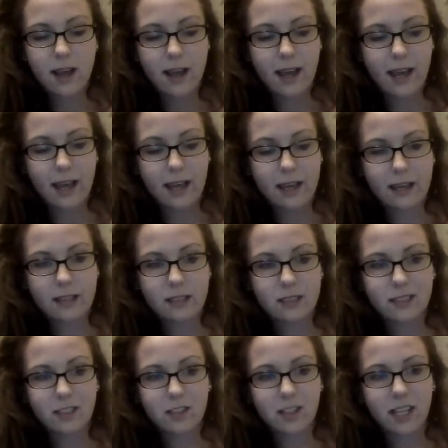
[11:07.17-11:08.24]
And
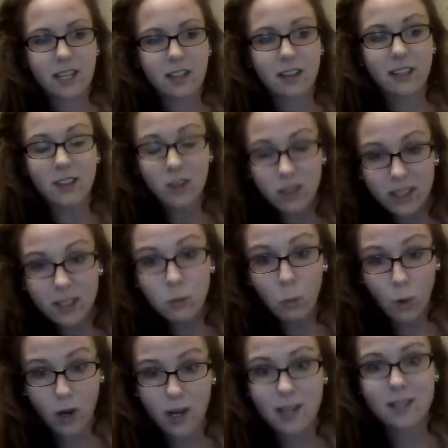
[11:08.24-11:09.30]
like literally
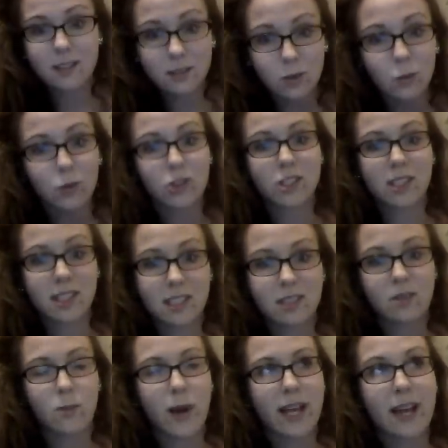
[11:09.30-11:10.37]
work and school just gets
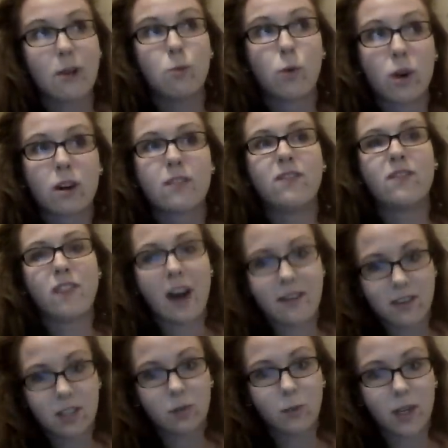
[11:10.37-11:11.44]
in the way. I work 5
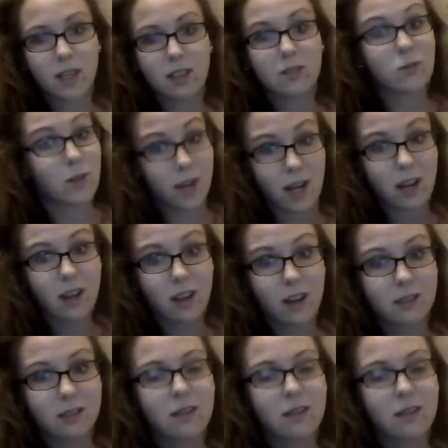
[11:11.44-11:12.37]
days a week. It's ridiculous.